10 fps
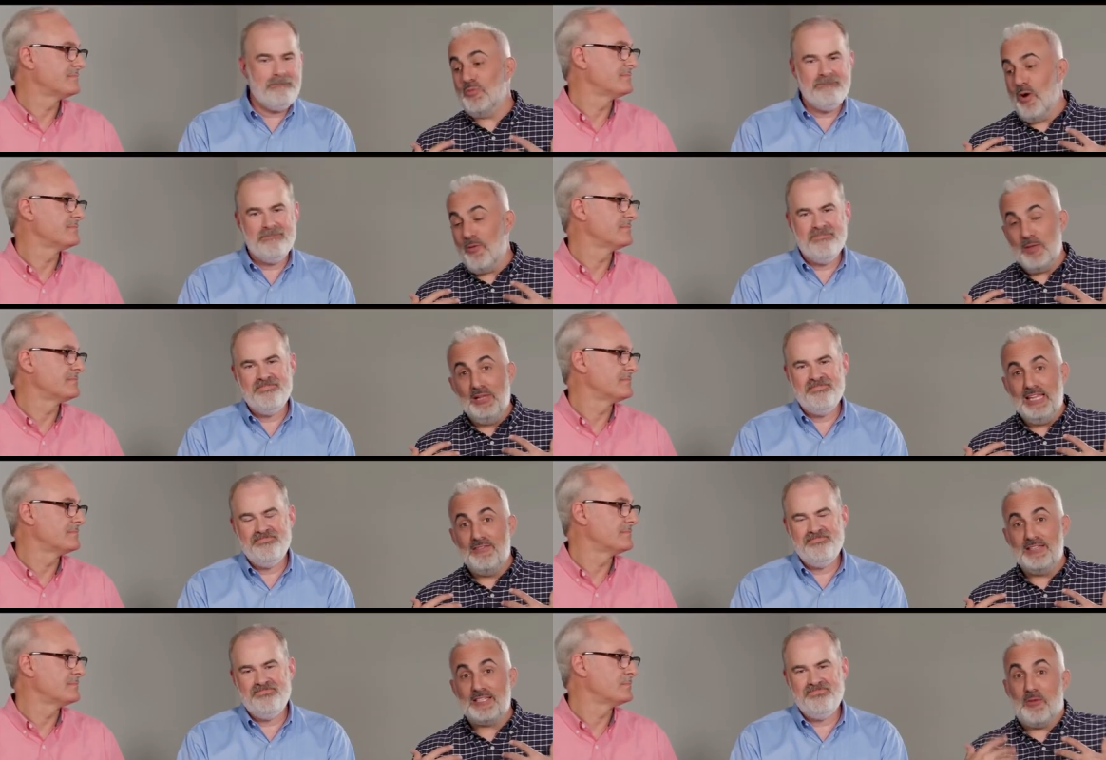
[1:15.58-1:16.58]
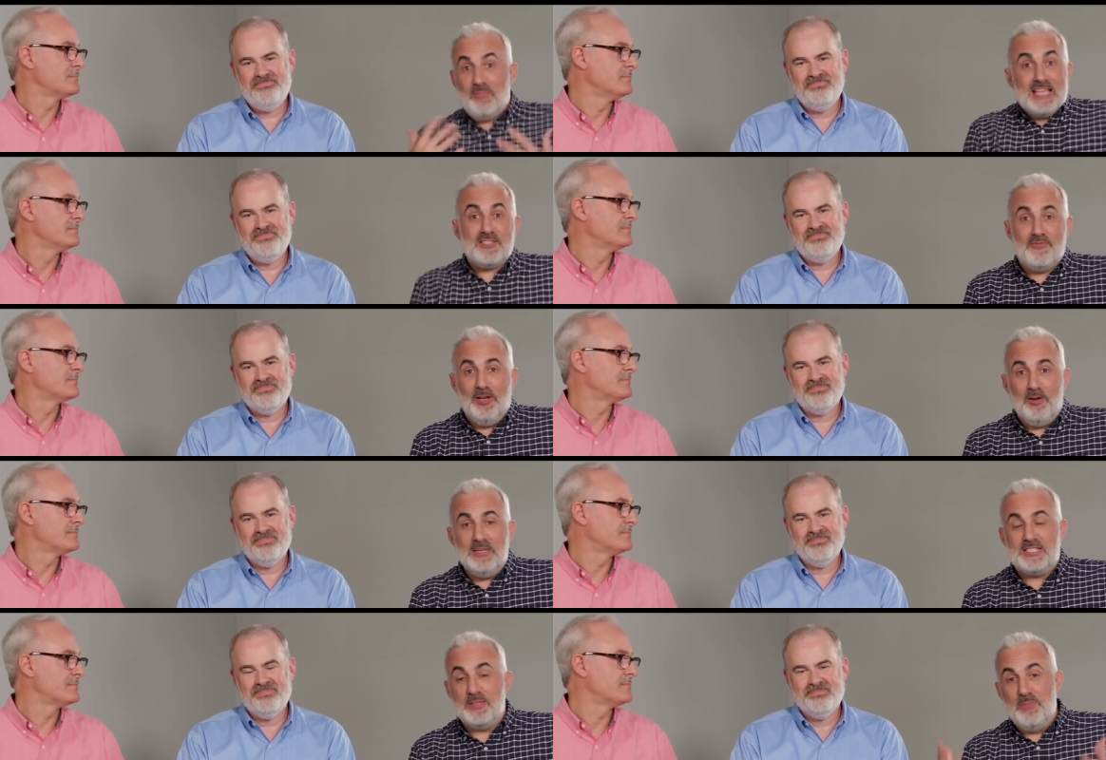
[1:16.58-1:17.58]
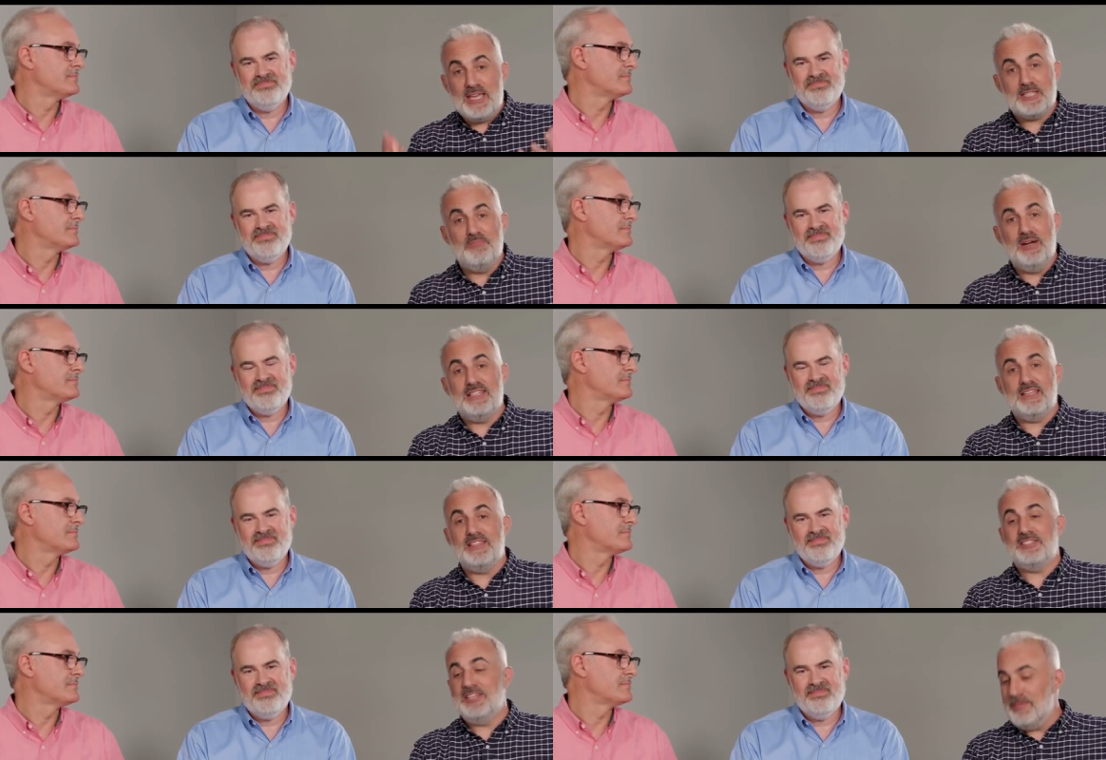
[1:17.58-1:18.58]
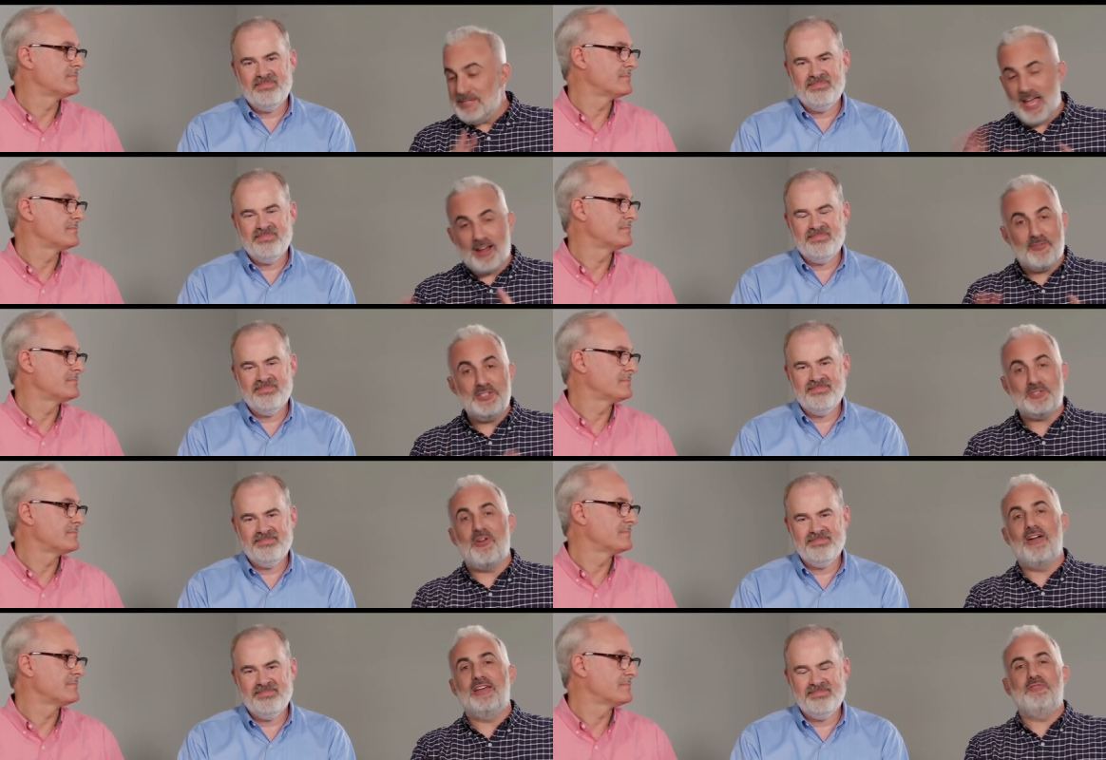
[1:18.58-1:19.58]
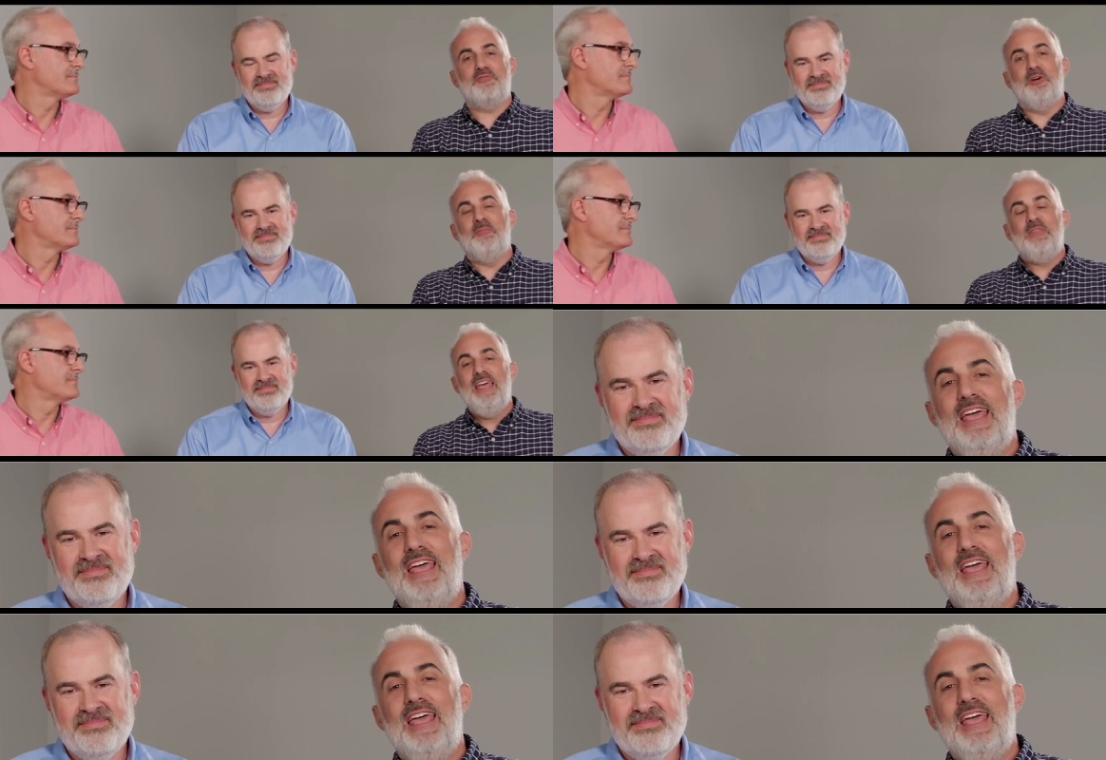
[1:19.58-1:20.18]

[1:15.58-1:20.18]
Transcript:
Speaker 1: what we believe is our best film. It's the biggest budget, the cinematography strong in the film,